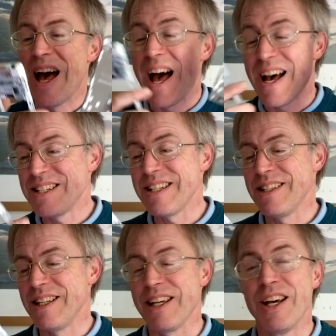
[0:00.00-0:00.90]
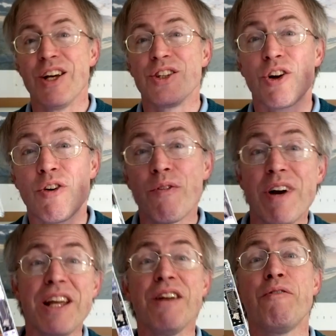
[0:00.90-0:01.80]
Add in the, the
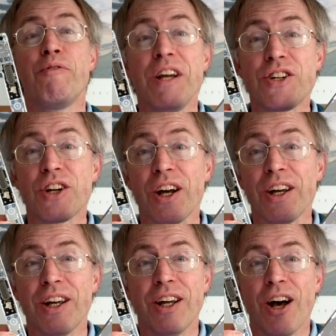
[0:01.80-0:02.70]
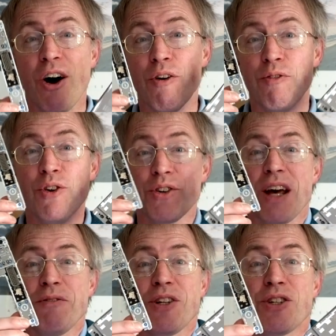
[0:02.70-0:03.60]
green feature of not
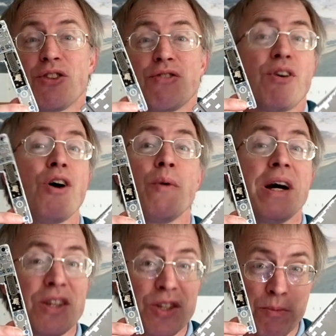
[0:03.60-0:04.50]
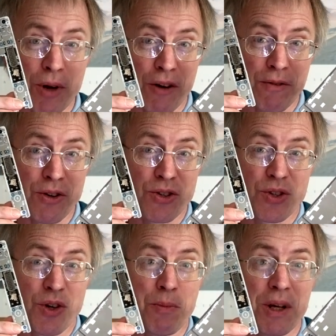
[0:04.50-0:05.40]
having to throw away the smartphone
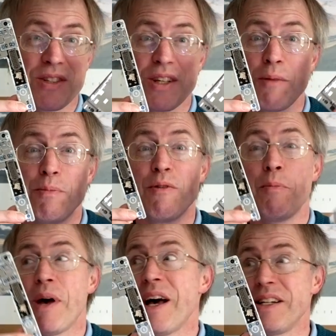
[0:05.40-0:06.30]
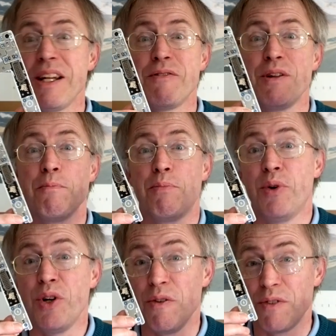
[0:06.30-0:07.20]
soon because it could be repaired and even
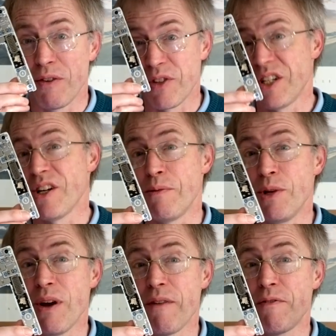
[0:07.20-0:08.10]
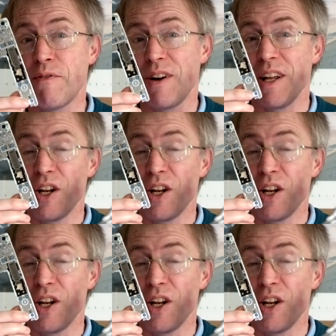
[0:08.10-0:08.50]
improved over time, and you have a very